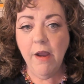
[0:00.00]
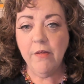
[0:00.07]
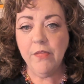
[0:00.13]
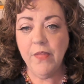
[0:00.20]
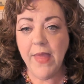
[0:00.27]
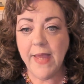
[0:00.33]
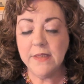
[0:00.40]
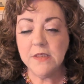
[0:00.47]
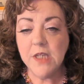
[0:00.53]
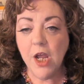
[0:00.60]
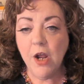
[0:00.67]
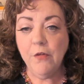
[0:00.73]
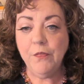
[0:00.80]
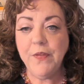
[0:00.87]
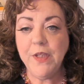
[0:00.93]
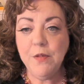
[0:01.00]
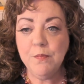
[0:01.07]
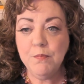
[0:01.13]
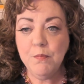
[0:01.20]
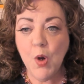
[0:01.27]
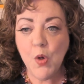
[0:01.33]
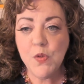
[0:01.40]
that the
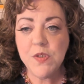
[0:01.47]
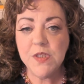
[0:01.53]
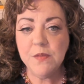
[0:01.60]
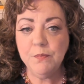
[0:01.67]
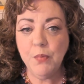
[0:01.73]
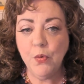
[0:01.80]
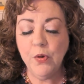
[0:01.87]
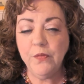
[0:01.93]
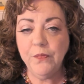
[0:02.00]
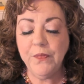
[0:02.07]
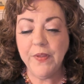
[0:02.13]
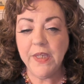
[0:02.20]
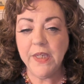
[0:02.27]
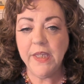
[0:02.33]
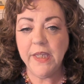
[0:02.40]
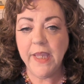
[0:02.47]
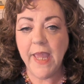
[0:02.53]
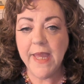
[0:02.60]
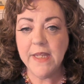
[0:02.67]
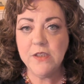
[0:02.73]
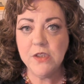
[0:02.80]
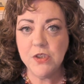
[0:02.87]
most important thing he
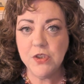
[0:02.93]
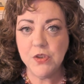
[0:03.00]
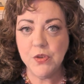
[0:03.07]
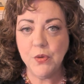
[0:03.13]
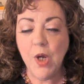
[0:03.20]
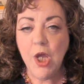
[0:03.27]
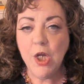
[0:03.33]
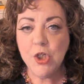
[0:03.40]
had to do